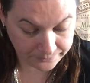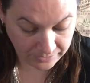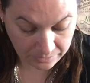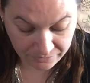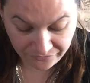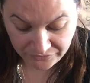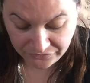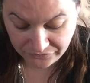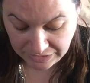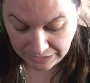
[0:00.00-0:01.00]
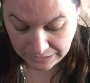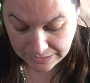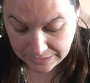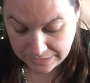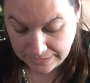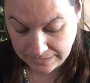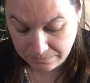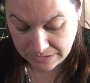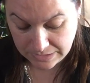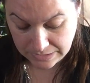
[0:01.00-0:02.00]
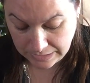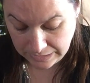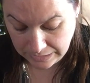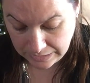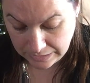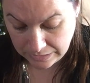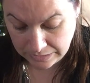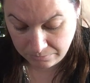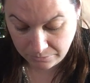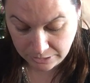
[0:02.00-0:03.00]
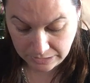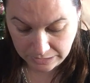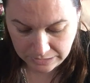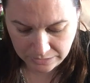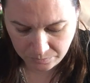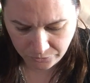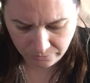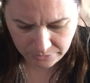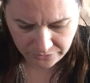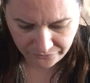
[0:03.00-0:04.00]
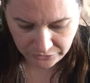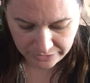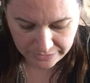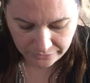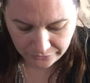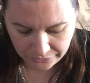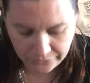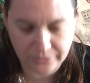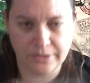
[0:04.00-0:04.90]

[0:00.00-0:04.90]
Number 15 is a DMC kit that my kids bought me a few years ago.